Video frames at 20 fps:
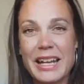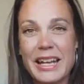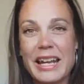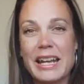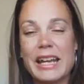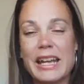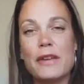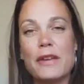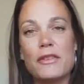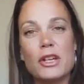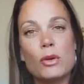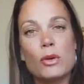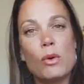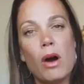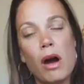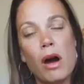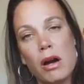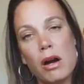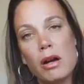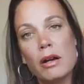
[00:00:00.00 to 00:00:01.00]
If you
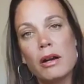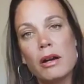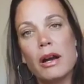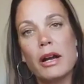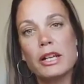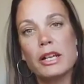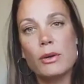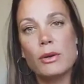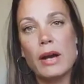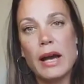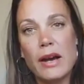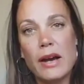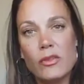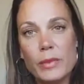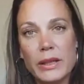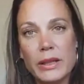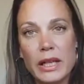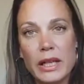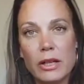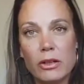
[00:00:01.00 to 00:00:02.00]
are and you have
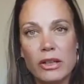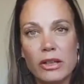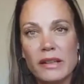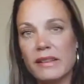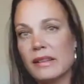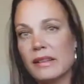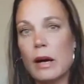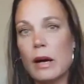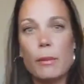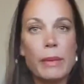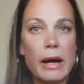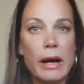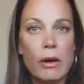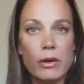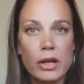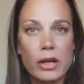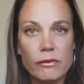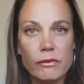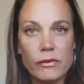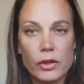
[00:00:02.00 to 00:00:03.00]
been curious about
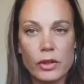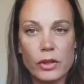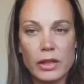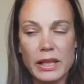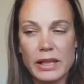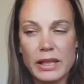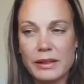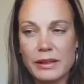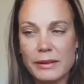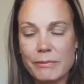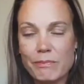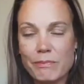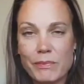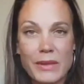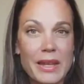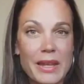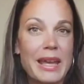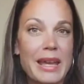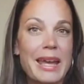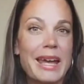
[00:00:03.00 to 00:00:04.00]
converting
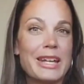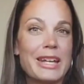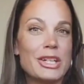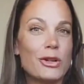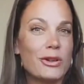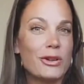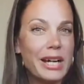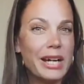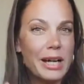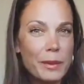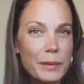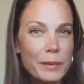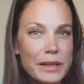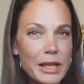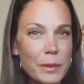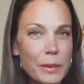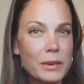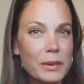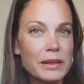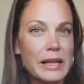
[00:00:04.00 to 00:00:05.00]
and you're coming
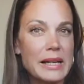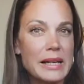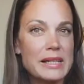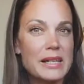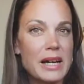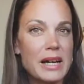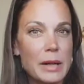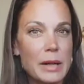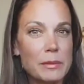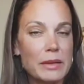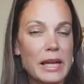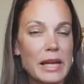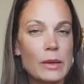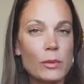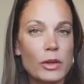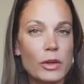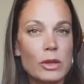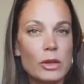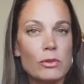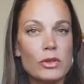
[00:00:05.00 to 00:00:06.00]
up on that timeline where
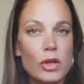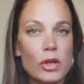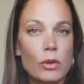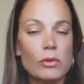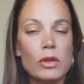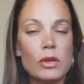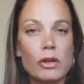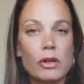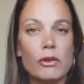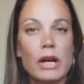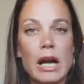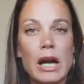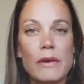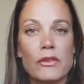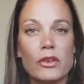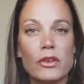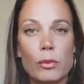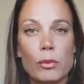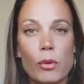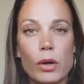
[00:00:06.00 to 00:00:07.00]
you no longer have
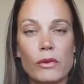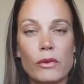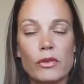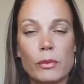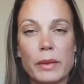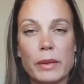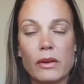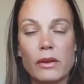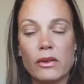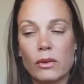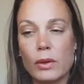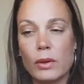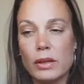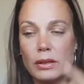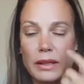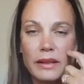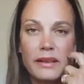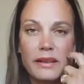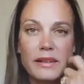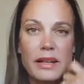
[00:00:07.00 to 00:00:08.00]
support from Intuit,
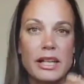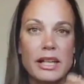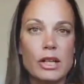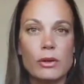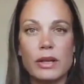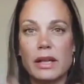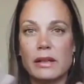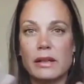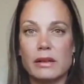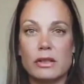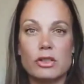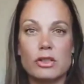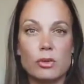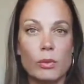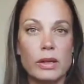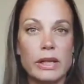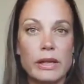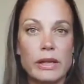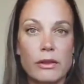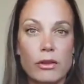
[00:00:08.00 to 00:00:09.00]
let's say you're in the
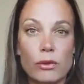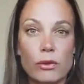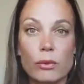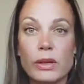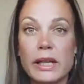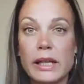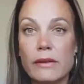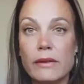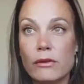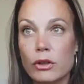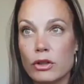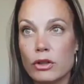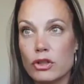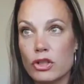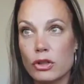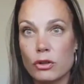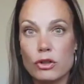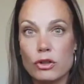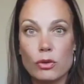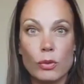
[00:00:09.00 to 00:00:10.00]
23
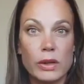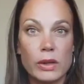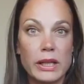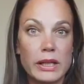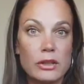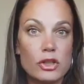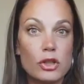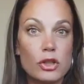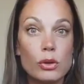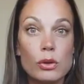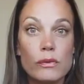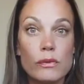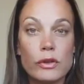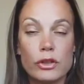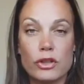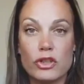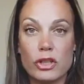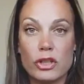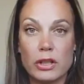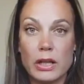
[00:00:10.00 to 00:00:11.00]
version or 22
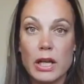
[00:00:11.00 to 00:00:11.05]
version,